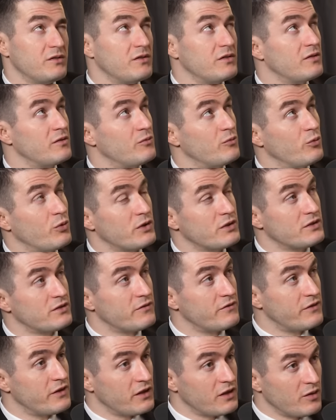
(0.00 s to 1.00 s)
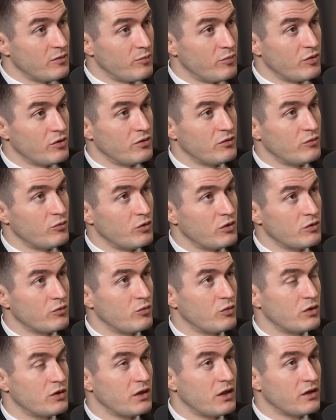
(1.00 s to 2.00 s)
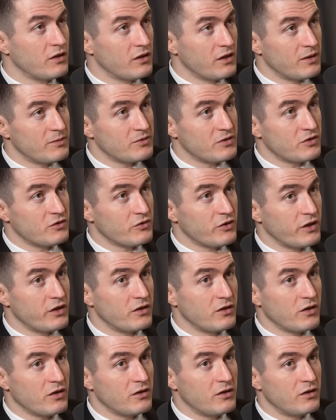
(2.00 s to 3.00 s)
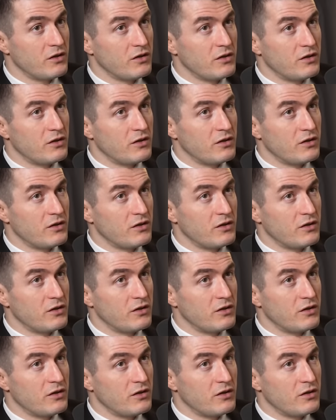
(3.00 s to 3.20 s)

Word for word: than what's available. What what LLMs are trained on.